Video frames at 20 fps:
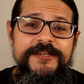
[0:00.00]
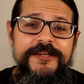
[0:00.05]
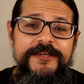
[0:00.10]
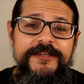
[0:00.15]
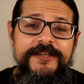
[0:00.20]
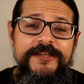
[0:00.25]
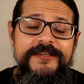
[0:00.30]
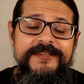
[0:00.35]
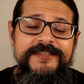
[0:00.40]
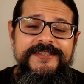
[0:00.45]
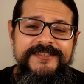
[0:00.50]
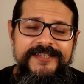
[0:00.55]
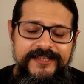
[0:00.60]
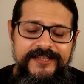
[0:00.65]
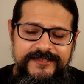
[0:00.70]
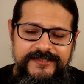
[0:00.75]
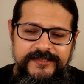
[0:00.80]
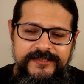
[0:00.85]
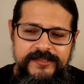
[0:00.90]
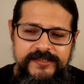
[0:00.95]
degrees
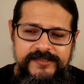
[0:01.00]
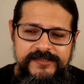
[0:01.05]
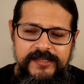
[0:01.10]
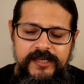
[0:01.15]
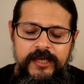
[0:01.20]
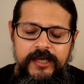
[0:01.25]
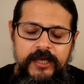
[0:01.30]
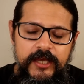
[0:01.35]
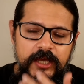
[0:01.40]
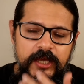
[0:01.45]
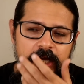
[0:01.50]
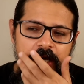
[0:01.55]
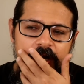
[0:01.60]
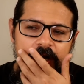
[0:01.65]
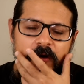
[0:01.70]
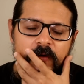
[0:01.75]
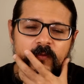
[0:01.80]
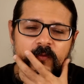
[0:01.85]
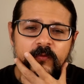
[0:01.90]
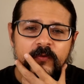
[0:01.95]
Celsius,
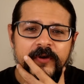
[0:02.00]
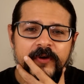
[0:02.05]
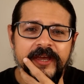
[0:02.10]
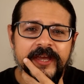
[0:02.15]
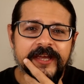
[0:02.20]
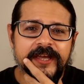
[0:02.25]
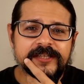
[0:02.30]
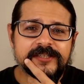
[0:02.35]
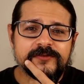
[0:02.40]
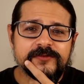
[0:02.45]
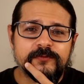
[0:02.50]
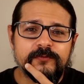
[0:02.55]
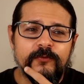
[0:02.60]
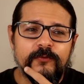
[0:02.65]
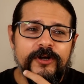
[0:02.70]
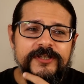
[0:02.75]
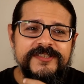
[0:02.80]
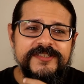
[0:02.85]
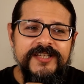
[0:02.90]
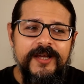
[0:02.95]
which
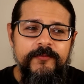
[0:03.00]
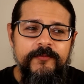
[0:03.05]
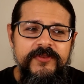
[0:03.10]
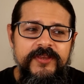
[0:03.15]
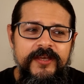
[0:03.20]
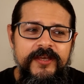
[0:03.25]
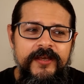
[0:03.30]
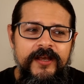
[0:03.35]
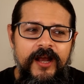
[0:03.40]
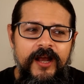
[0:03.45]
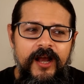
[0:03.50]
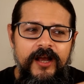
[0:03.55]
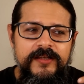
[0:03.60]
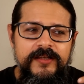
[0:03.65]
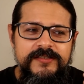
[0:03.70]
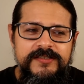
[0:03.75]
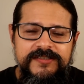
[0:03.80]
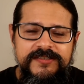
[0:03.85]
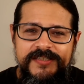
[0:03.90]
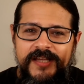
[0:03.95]
was something,
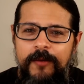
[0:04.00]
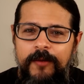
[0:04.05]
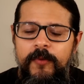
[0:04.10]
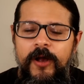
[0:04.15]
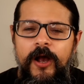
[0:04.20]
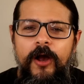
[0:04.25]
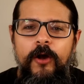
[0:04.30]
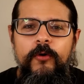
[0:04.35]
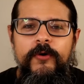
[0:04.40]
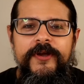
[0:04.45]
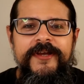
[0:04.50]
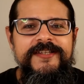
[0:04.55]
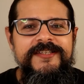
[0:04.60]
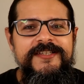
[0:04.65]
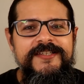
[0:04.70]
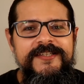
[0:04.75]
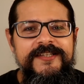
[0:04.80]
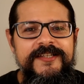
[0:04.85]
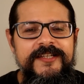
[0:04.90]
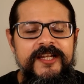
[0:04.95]
somehow it
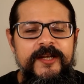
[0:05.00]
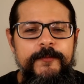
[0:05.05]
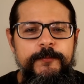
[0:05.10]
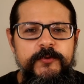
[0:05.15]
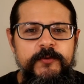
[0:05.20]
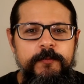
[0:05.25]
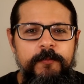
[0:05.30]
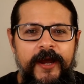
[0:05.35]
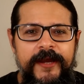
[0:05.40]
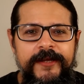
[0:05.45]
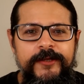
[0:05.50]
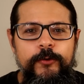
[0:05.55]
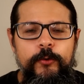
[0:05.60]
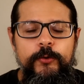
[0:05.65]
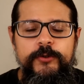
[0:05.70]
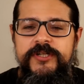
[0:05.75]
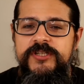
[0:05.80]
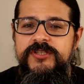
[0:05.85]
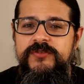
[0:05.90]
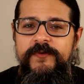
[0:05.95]
slipped my
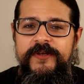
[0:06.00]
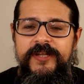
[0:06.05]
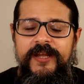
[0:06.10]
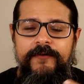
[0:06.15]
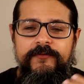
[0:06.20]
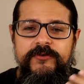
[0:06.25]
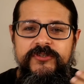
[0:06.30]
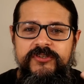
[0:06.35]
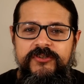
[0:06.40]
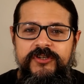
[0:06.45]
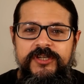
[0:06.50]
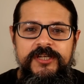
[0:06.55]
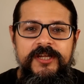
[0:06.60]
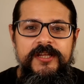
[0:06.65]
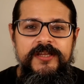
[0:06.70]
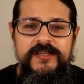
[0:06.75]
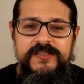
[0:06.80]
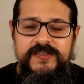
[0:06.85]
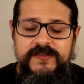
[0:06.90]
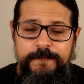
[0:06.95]
notice when I was
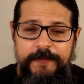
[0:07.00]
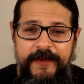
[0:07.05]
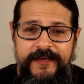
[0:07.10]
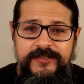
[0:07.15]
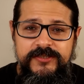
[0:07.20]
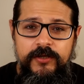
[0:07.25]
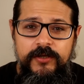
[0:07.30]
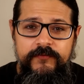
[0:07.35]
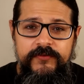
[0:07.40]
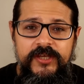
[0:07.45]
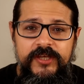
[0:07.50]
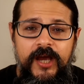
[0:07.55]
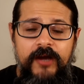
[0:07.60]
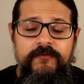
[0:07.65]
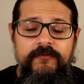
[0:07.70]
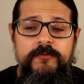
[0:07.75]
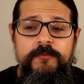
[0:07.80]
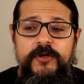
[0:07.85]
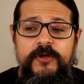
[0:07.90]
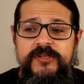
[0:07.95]
reading the specs of the
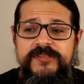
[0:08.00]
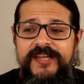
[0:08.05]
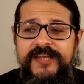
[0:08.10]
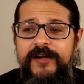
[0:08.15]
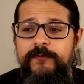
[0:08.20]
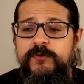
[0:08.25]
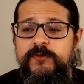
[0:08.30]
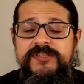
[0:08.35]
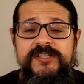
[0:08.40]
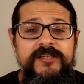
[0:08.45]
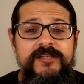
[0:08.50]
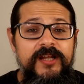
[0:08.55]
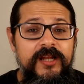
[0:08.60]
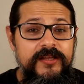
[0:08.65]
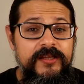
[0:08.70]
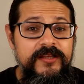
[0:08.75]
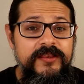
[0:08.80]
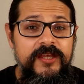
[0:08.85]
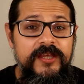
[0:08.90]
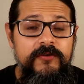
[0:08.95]
oven, because that was
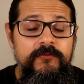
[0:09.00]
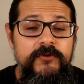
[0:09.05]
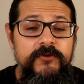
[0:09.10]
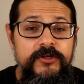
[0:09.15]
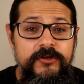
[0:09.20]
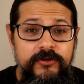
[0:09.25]
another thing we